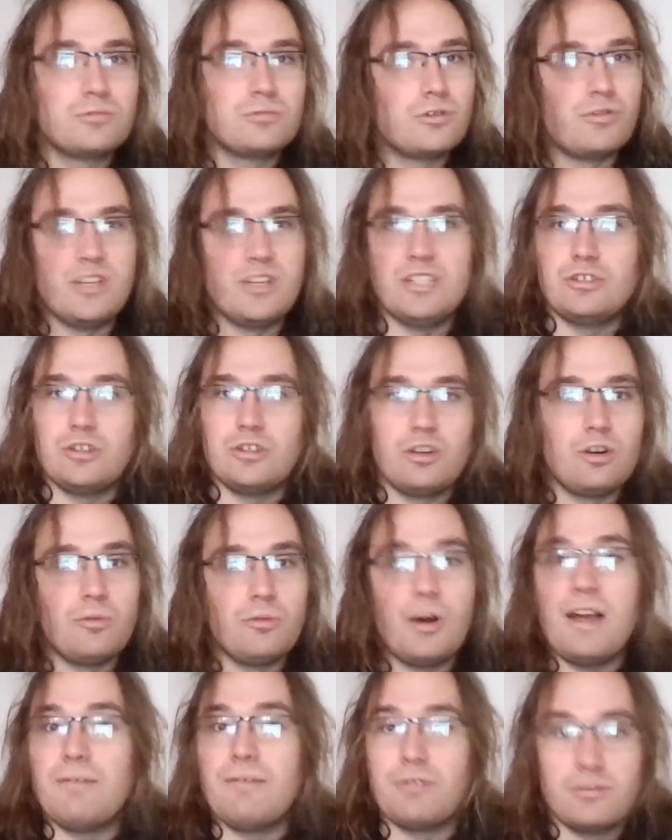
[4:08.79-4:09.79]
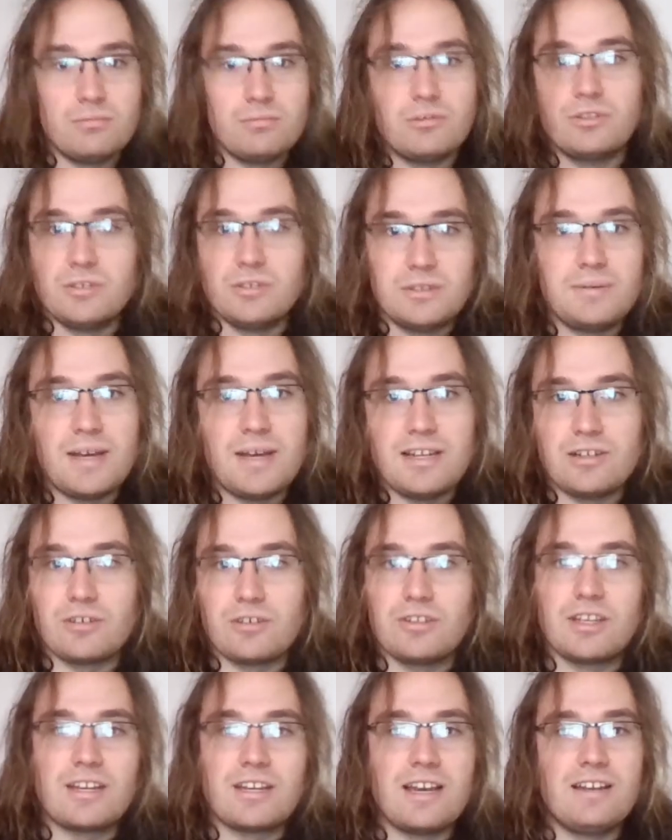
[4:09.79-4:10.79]
creature or whatever, depending on
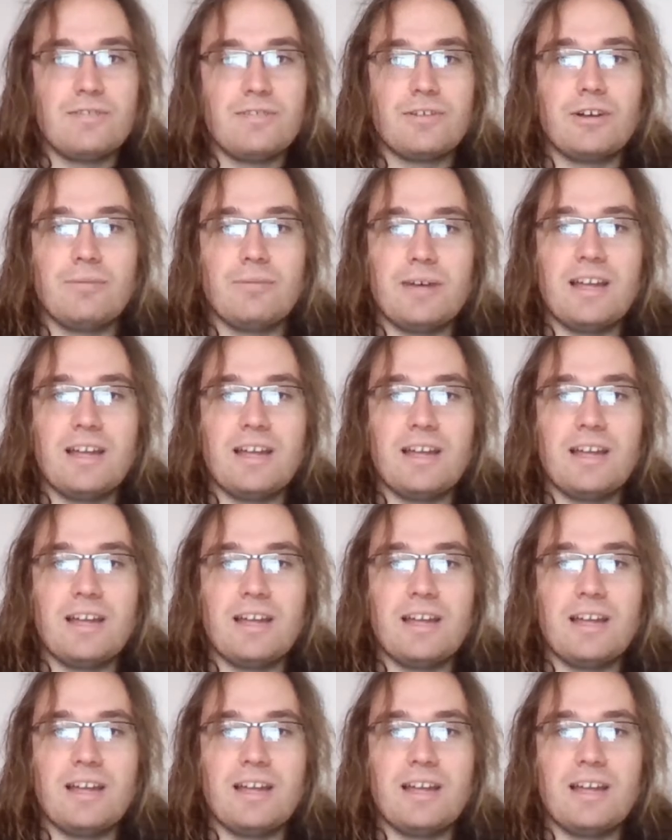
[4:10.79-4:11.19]
the kind of film.